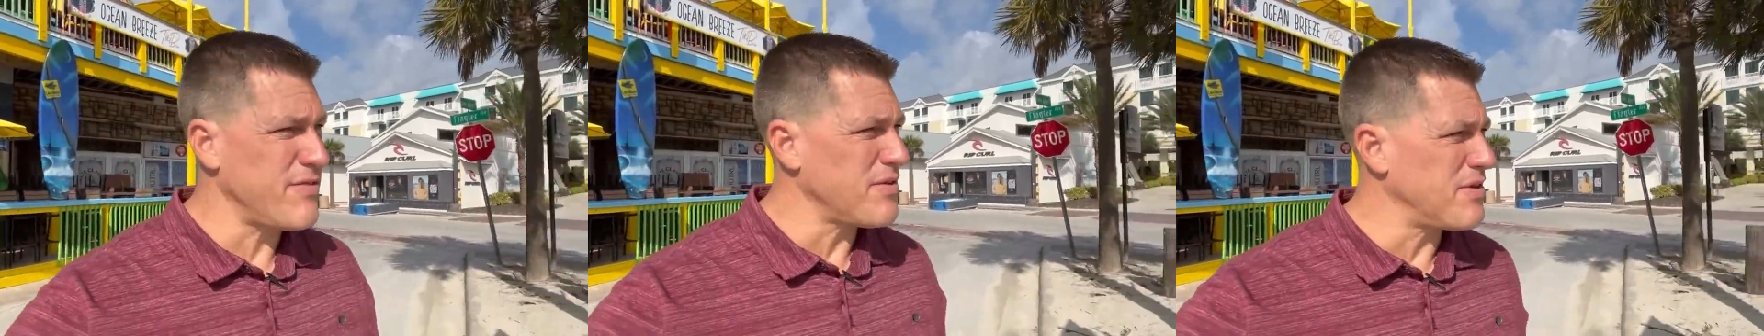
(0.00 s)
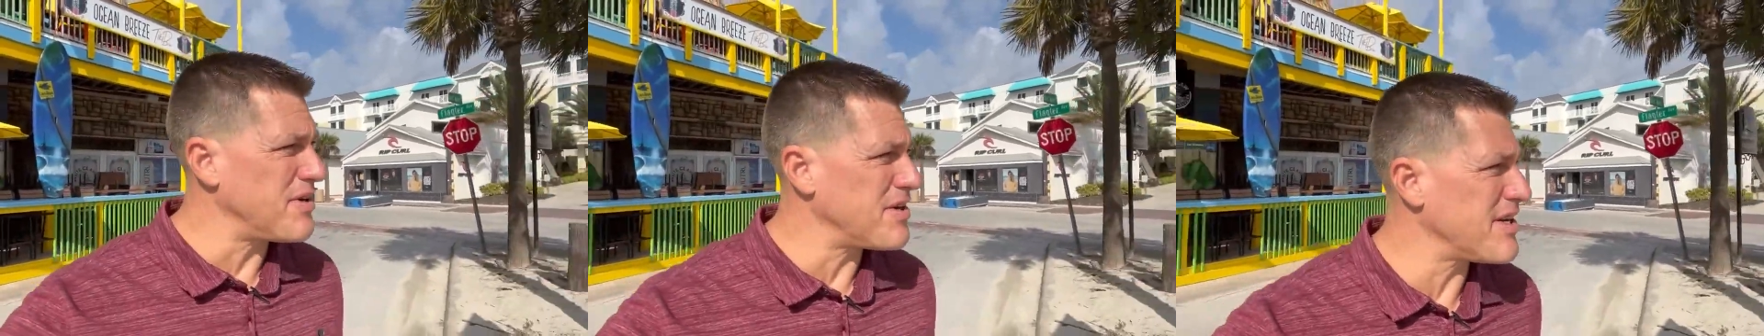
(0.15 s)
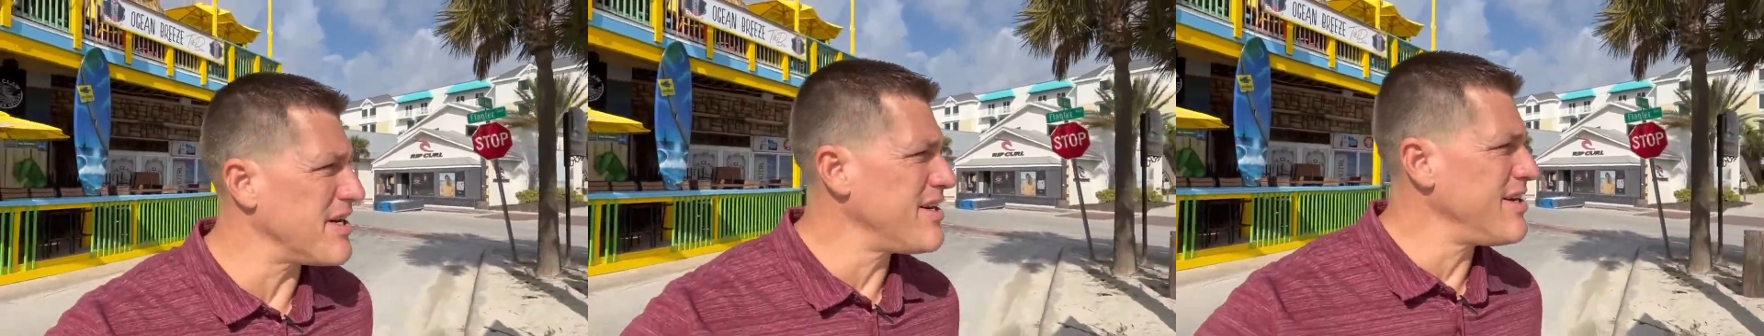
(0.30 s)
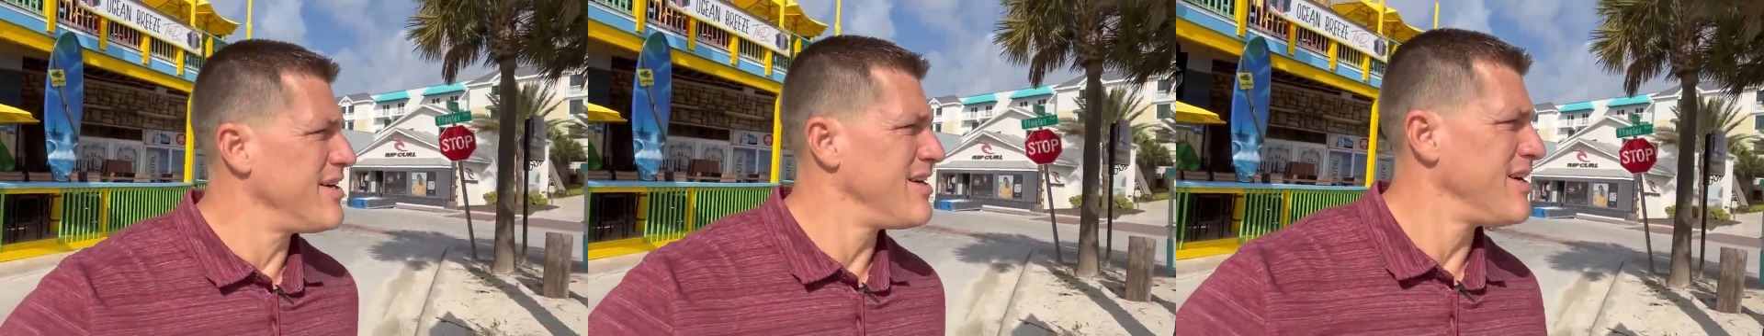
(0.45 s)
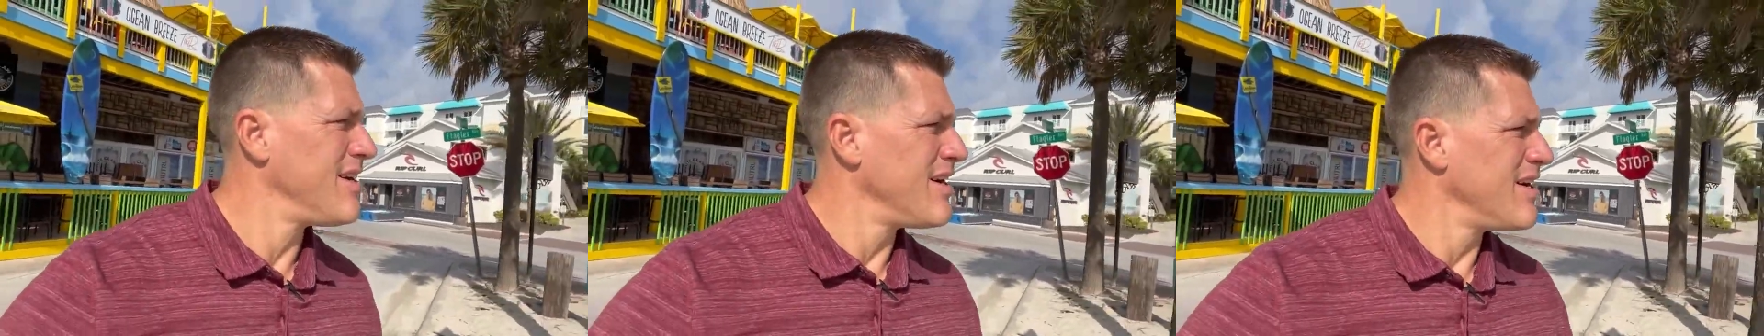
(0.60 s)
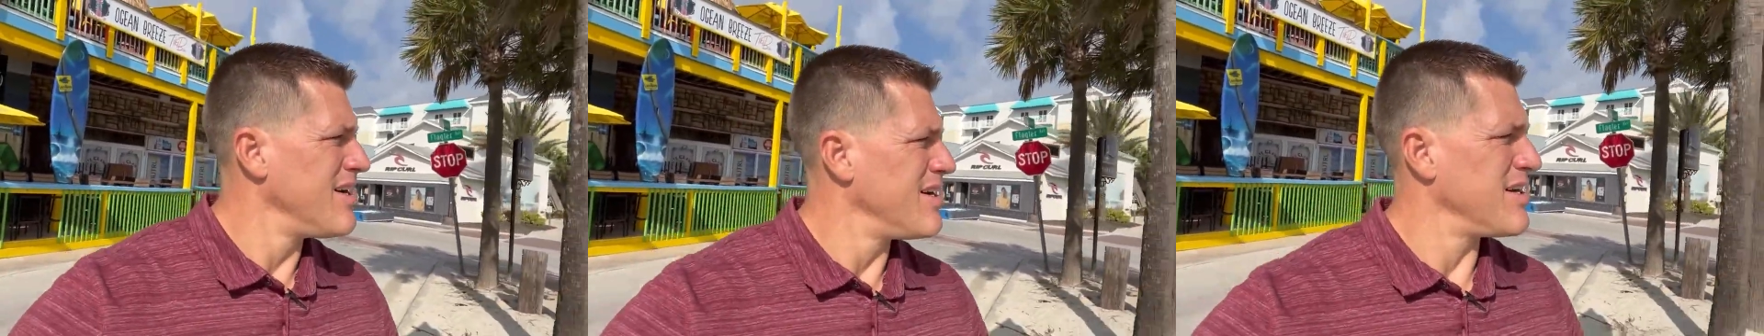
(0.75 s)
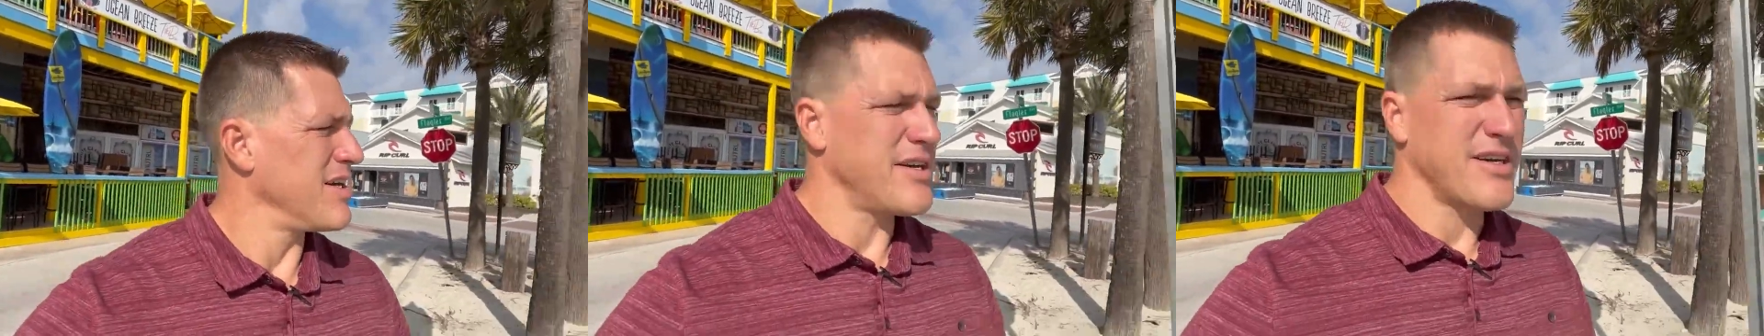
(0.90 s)
Florida,
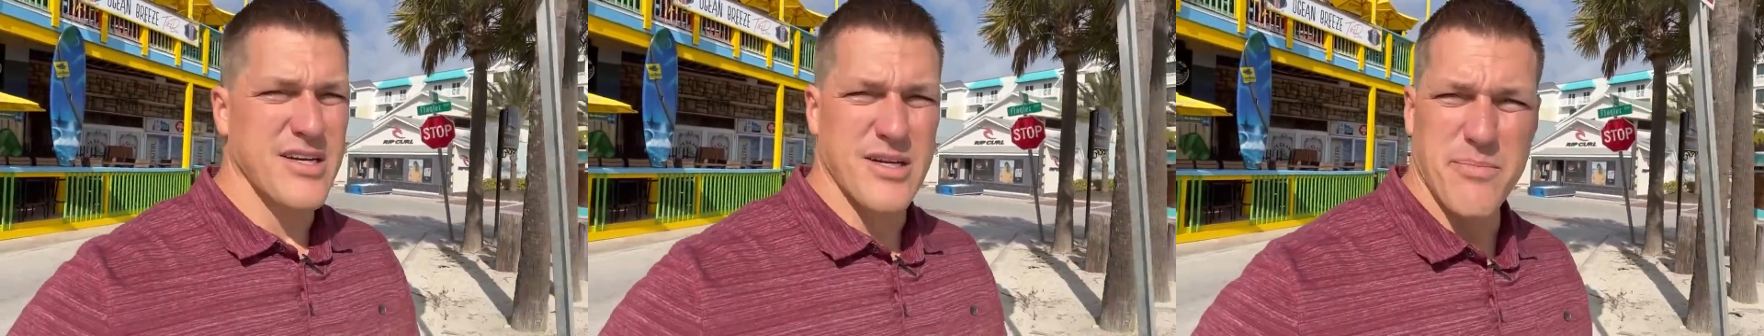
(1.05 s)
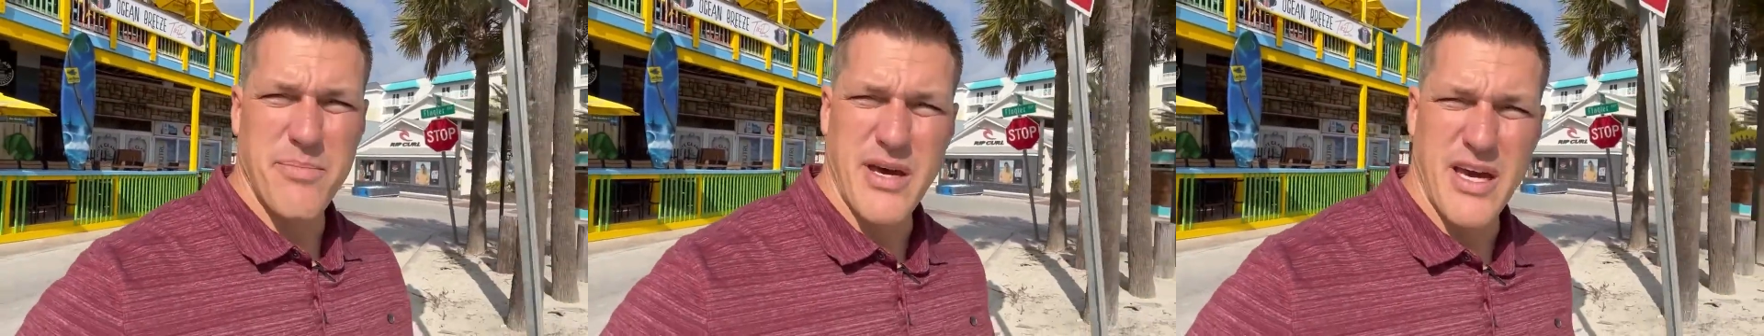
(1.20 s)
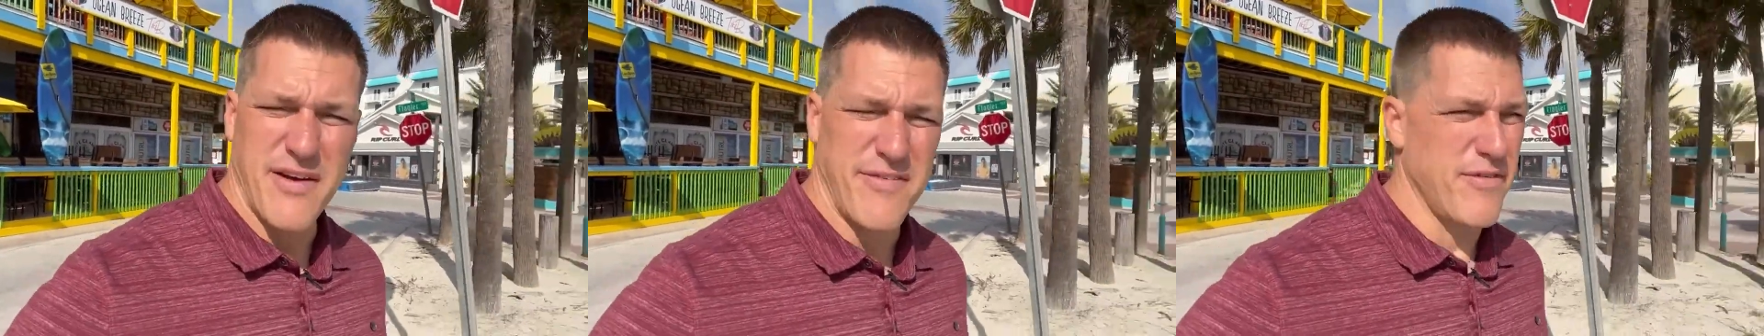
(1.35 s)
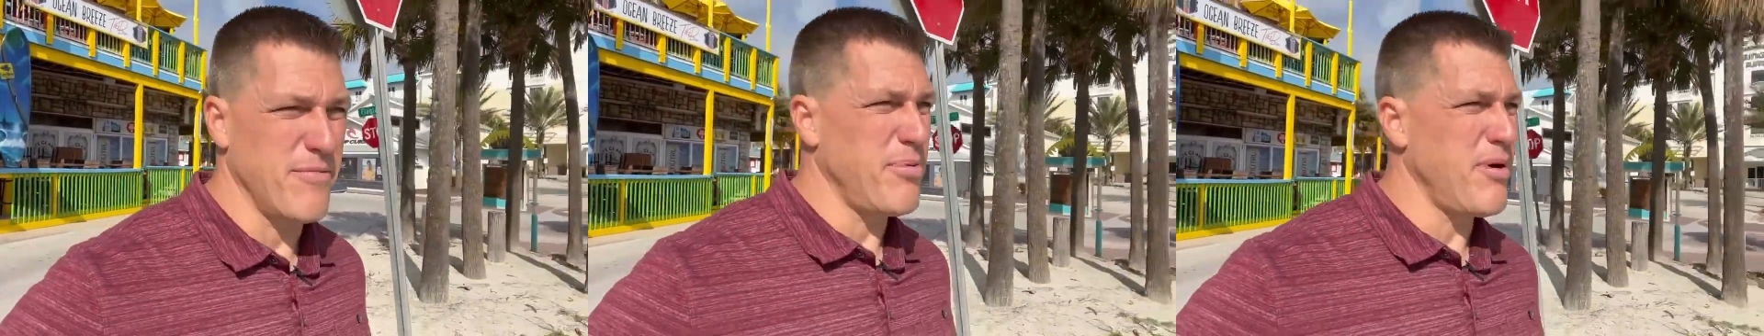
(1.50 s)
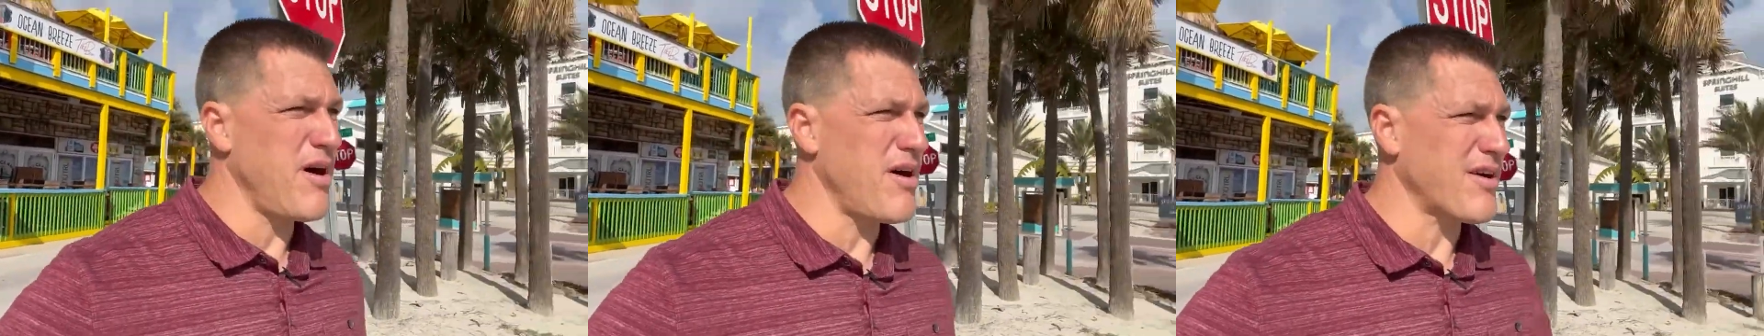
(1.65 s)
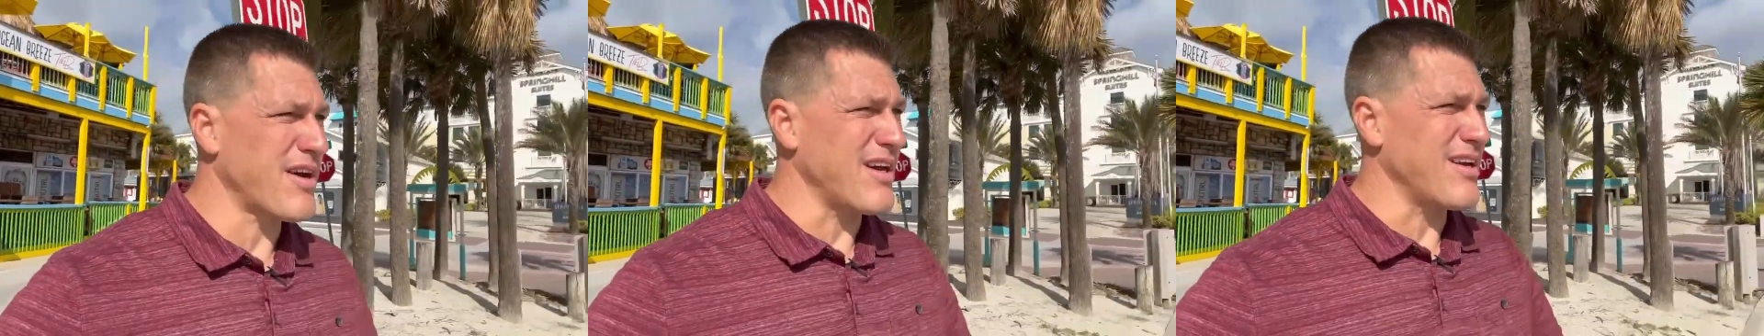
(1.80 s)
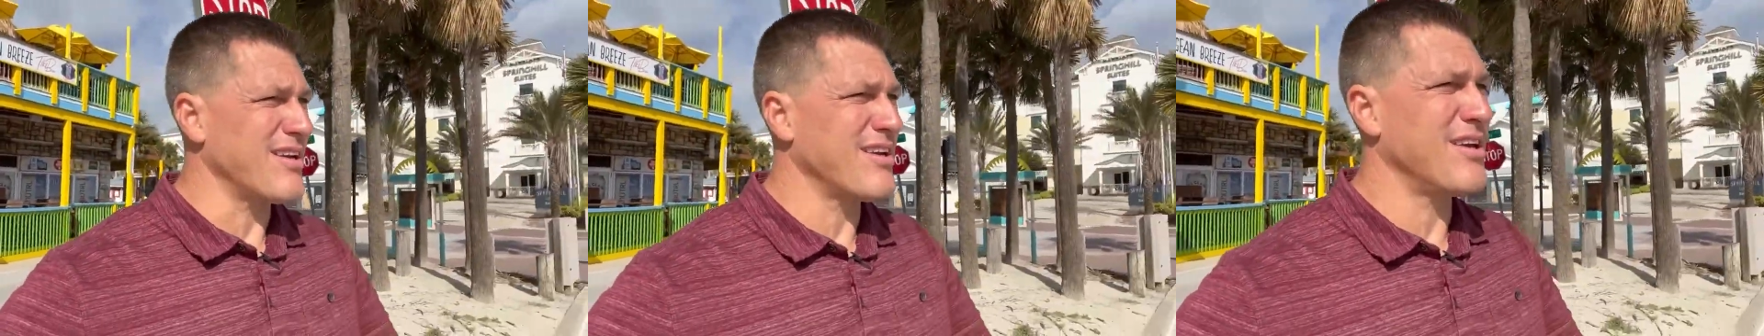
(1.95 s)
you're gonna pay for
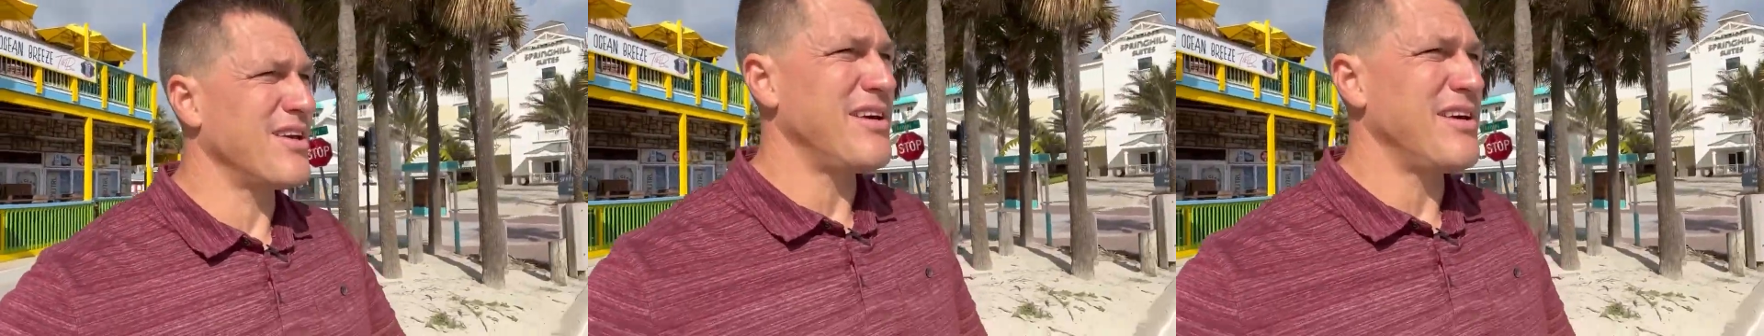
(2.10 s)
parking.